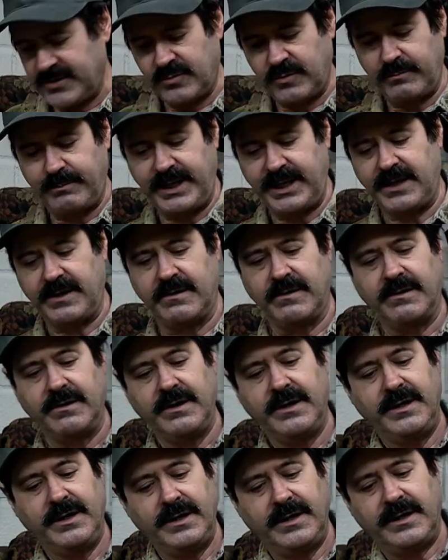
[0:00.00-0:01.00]
would be your
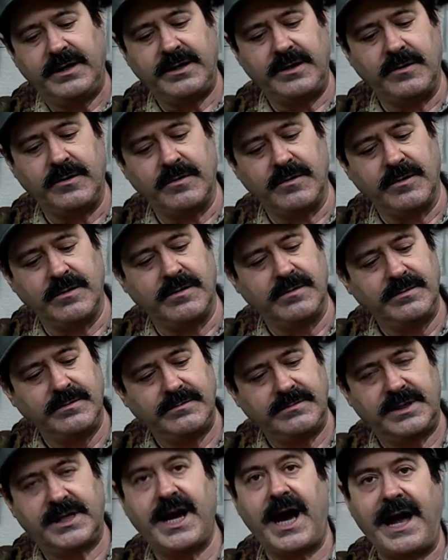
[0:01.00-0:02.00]

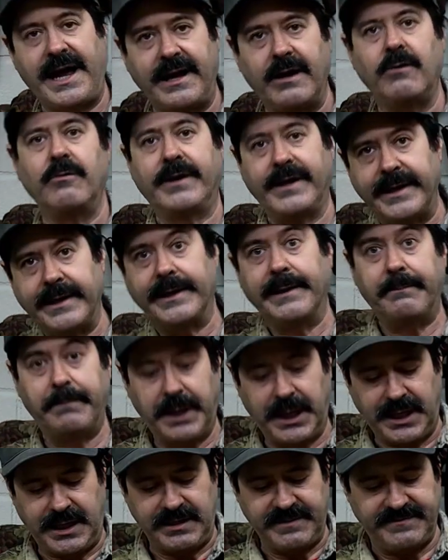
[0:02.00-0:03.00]
coyote and
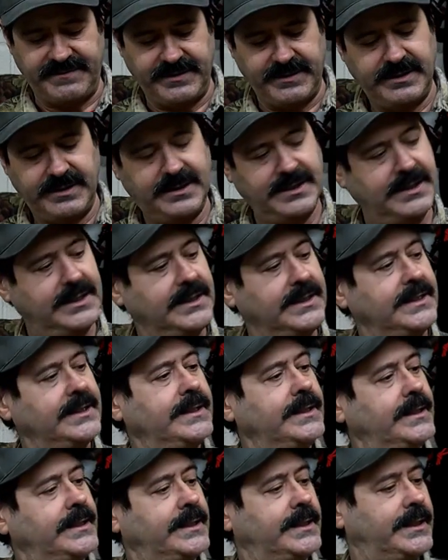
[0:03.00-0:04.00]
above.
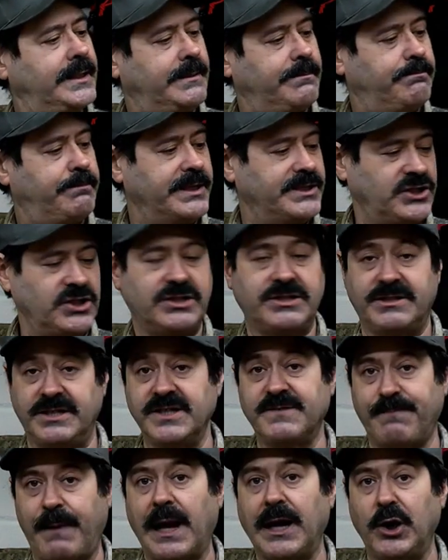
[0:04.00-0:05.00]
But
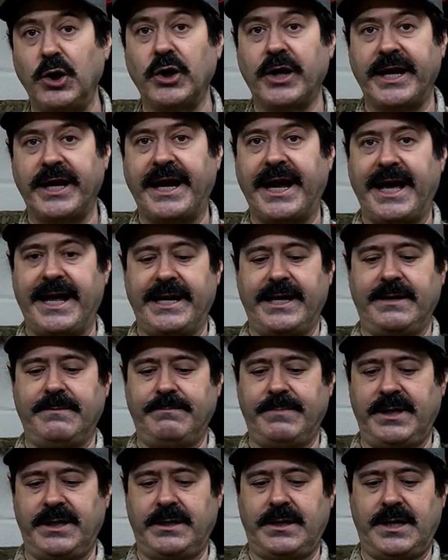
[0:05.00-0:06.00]
just by looking at it.
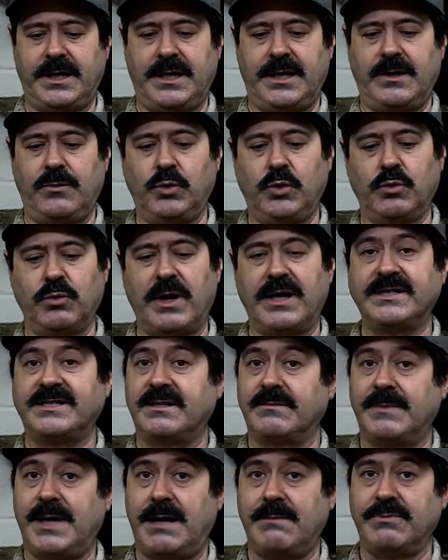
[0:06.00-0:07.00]
But we'll run
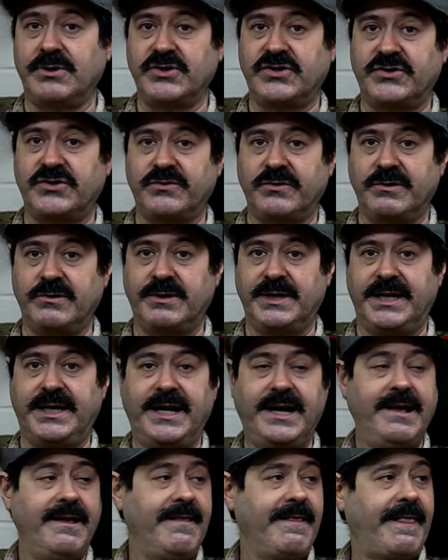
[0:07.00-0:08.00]
some numbers through it
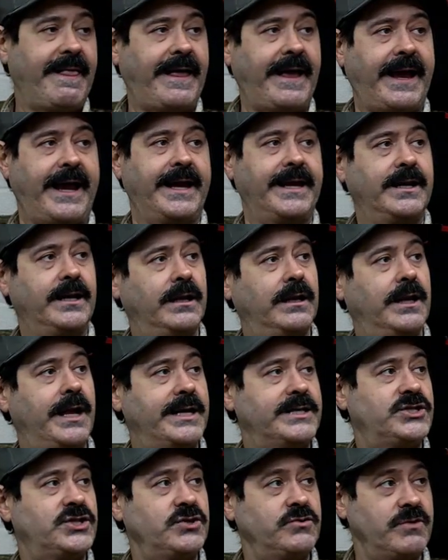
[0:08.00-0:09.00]
and
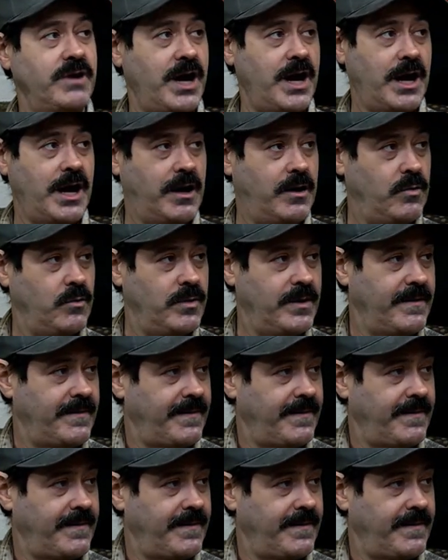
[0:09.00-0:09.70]
let you know.